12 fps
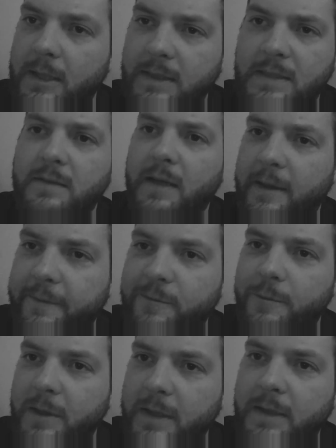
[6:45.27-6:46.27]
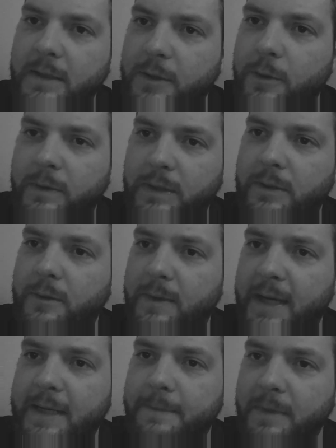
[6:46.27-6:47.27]
It's like, if we're gonna go into
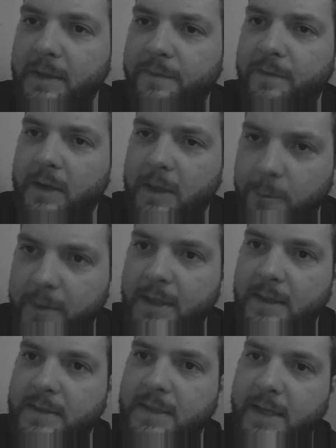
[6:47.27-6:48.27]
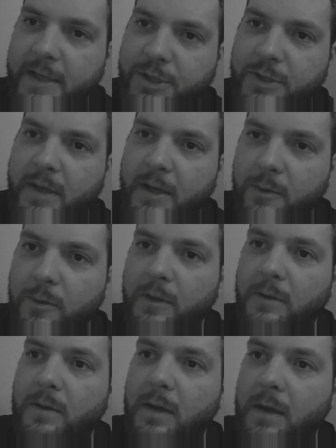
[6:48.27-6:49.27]
Iraq, motherfucker, we gotta snatch that
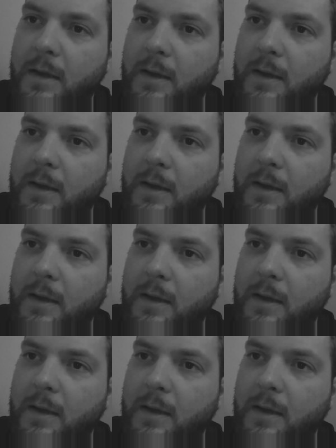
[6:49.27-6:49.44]
oil.